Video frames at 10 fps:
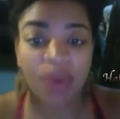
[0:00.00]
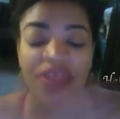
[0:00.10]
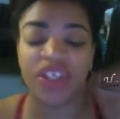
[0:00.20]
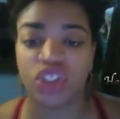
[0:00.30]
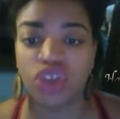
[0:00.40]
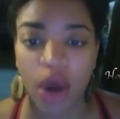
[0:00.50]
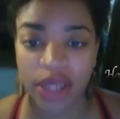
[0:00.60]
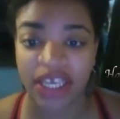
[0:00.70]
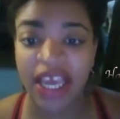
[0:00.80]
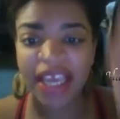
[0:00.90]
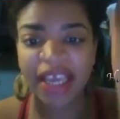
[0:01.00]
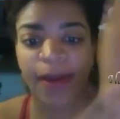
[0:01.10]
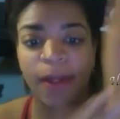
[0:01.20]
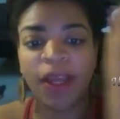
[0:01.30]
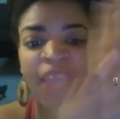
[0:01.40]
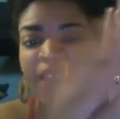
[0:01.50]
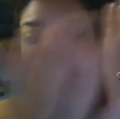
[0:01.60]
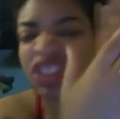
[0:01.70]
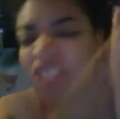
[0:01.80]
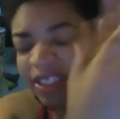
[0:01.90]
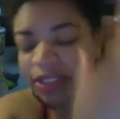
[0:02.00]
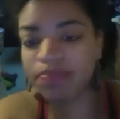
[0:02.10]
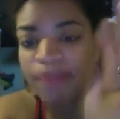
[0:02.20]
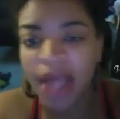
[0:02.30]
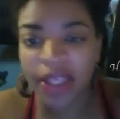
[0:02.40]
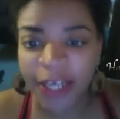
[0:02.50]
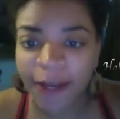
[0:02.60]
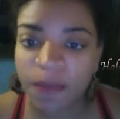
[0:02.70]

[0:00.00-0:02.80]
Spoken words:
the source, gave us this melanin.